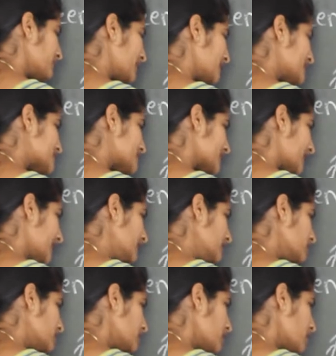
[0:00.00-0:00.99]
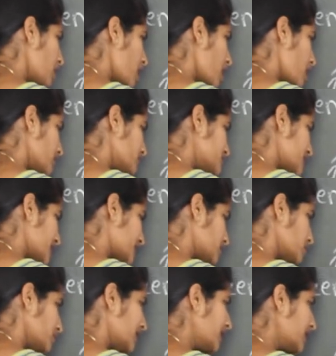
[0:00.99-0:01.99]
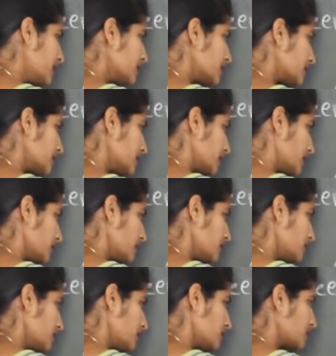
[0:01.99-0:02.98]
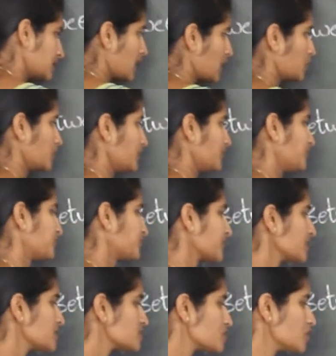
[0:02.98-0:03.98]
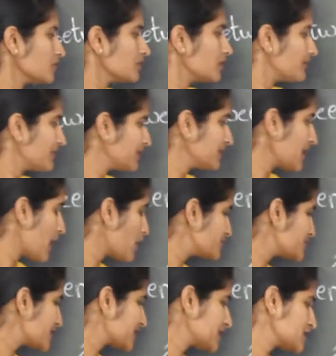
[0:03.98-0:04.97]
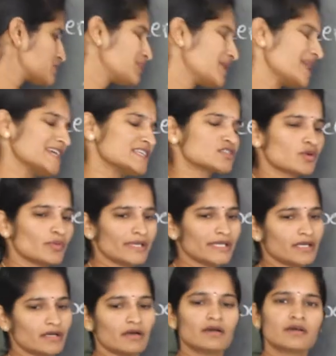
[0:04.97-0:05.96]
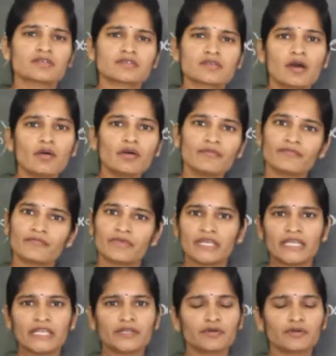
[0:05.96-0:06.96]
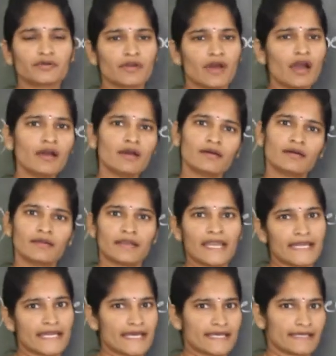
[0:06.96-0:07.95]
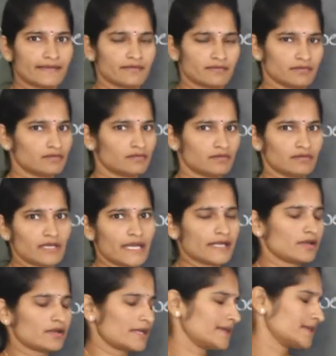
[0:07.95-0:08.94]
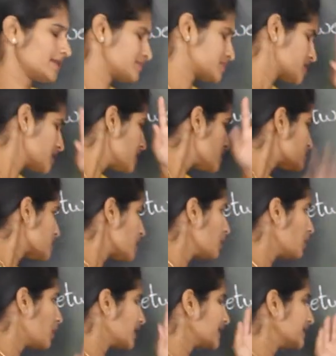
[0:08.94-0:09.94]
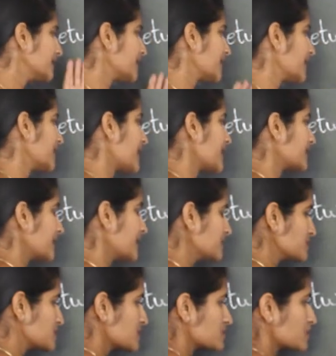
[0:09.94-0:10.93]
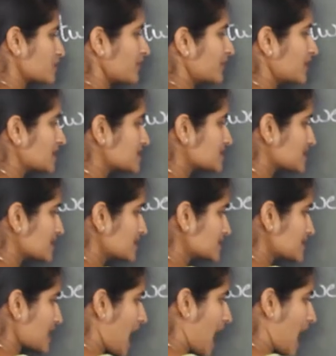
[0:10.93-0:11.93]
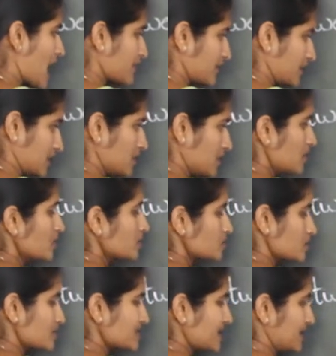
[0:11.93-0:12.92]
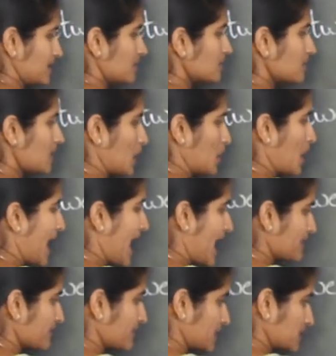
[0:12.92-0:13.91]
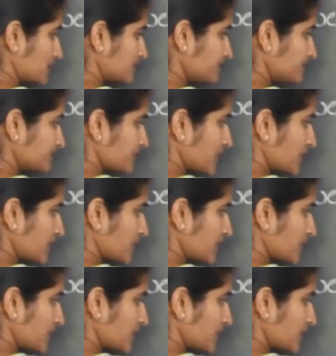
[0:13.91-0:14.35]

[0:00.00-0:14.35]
placing an object over here. Now, so when the object is placed over here, so we need to draw ray diagrams. So what are the ray diagrams? So first is R1. So see, now R1.